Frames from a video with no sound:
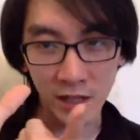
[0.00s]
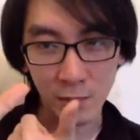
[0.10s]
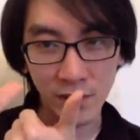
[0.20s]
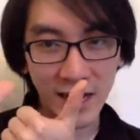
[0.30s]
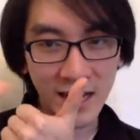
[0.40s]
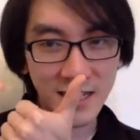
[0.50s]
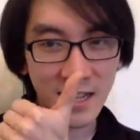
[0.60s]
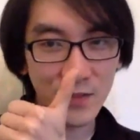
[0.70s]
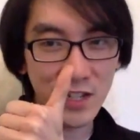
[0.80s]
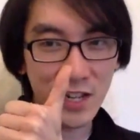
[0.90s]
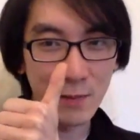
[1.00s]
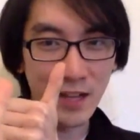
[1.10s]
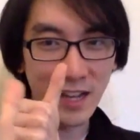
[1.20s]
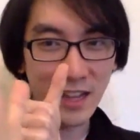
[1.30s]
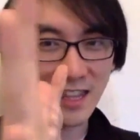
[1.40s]
Like the planets have to
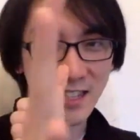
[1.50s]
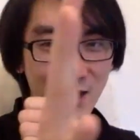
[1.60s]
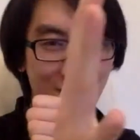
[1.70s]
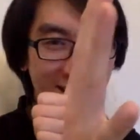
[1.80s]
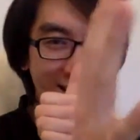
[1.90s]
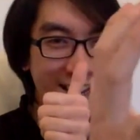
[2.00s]
come like this, right?